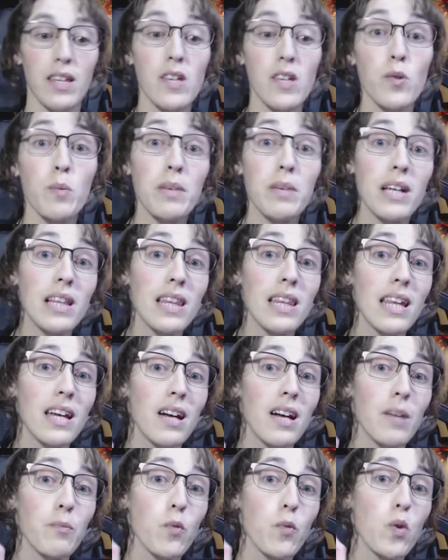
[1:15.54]
and this will
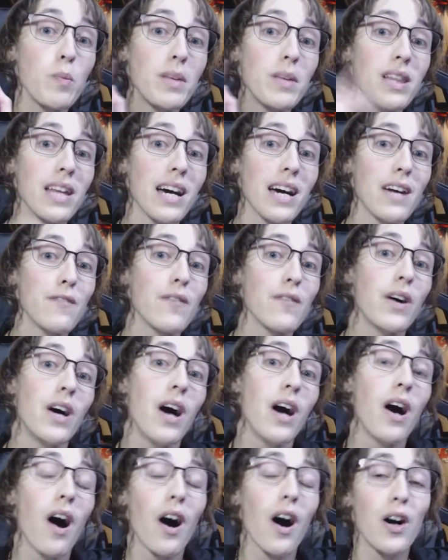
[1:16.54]
be live
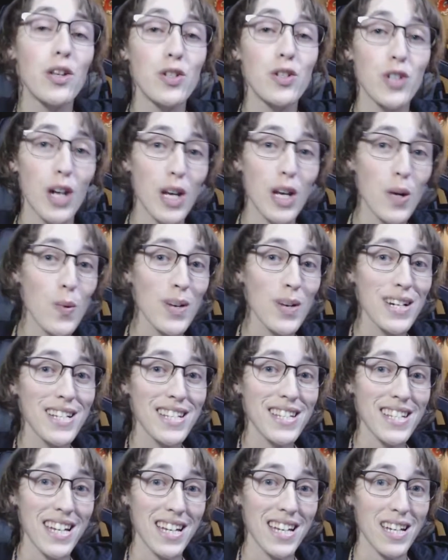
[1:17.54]
on January
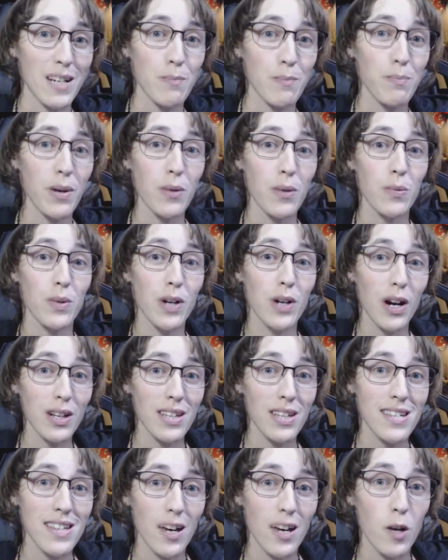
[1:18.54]
2nd. But
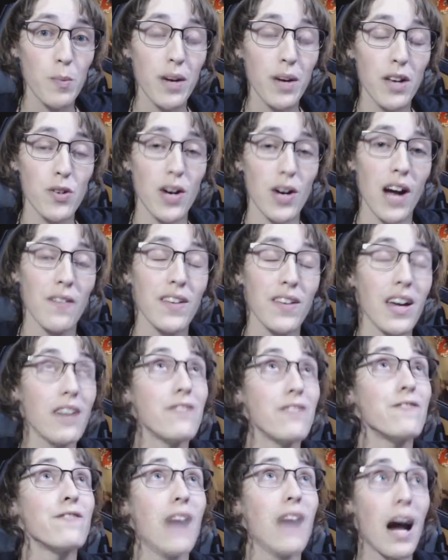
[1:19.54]
regardless, I hope you guys are having
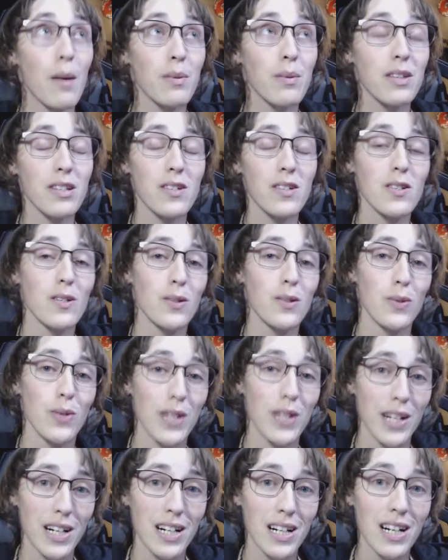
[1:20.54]
a fabulous new
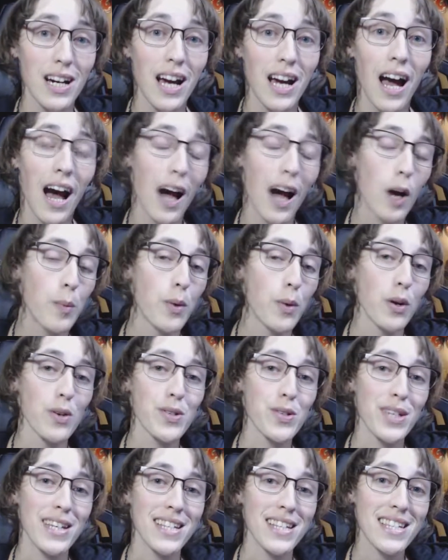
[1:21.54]
year. I hope you're all
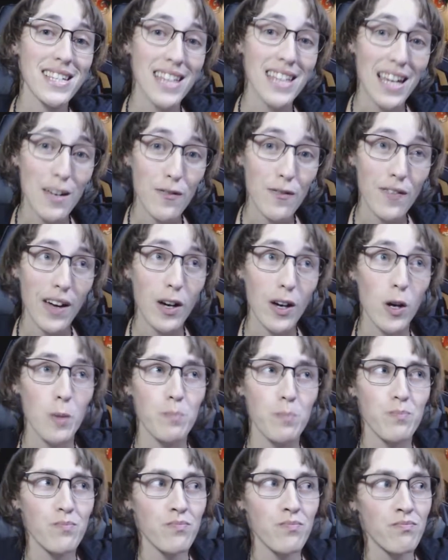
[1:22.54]
staying safe. I
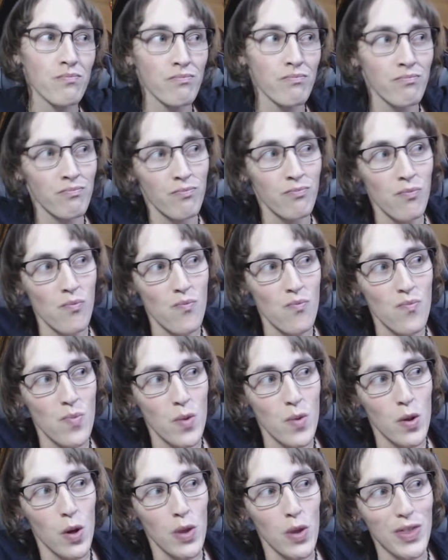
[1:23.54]
hope
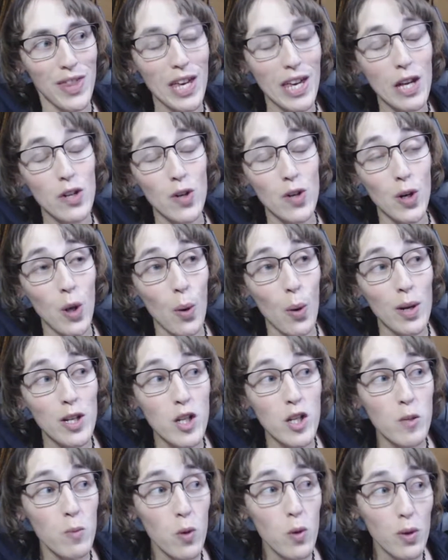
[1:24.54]
things are
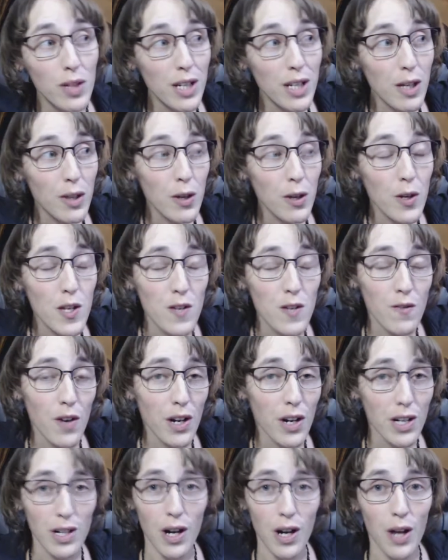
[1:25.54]
going smoothly thus
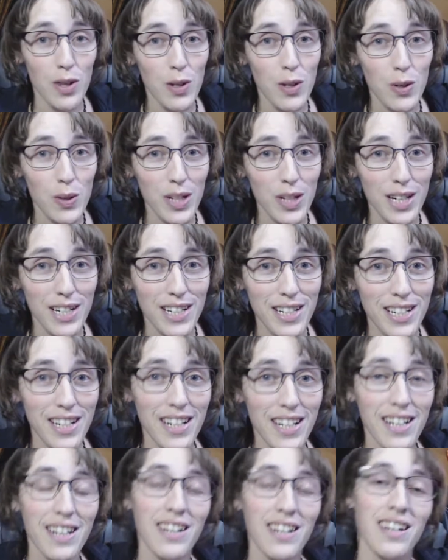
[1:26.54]
far on the new year.
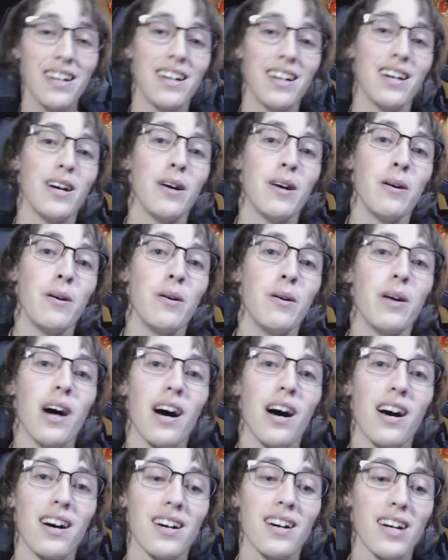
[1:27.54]

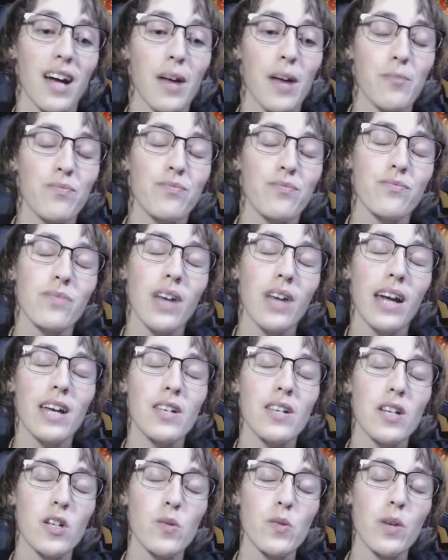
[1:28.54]
I
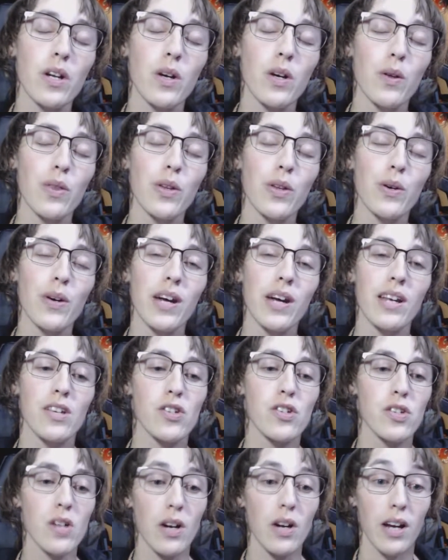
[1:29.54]
guess I just want to go through and,
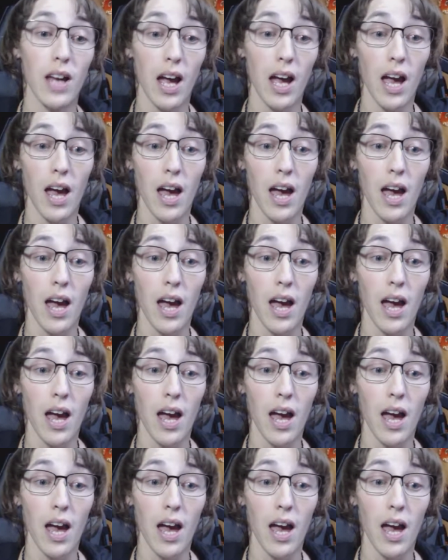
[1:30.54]
sorry,